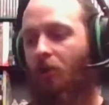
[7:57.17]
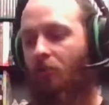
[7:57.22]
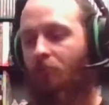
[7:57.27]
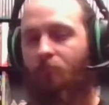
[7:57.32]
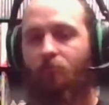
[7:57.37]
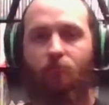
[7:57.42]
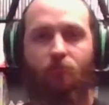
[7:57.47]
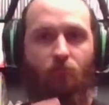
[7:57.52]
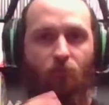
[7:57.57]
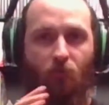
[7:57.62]

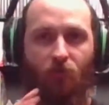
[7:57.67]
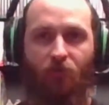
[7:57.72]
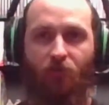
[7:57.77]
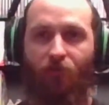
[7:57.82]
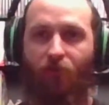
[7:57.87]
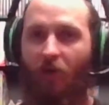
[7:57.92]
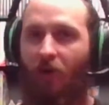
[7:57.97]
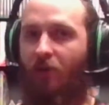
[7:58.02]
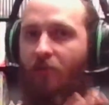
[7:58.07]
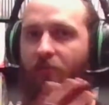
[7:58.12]
Which is
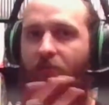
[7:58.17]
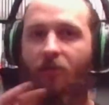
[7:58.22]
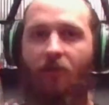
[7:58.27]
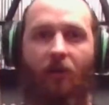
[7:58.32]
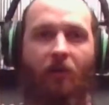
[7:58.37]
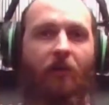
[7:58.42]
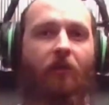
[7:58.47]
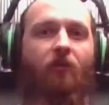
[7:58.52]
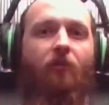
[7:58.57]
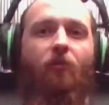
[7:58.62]
fine. I
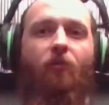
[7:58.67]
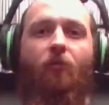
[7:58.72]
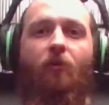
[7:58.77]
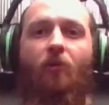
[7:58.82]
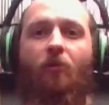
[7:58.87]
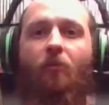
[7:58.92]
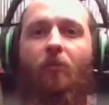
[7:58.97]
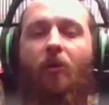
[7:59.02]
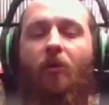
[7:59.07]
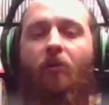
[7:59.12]
got a new inner
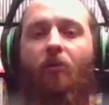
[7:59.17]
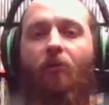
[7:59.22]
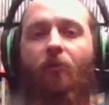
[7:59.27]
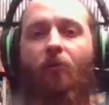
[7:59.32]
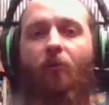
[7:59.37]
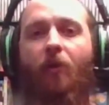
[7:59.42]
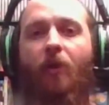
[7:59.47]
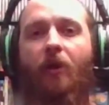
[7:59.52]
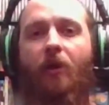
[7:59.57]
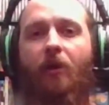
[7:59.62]
barrel on the
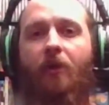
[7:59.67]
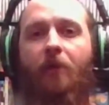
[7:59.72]
way.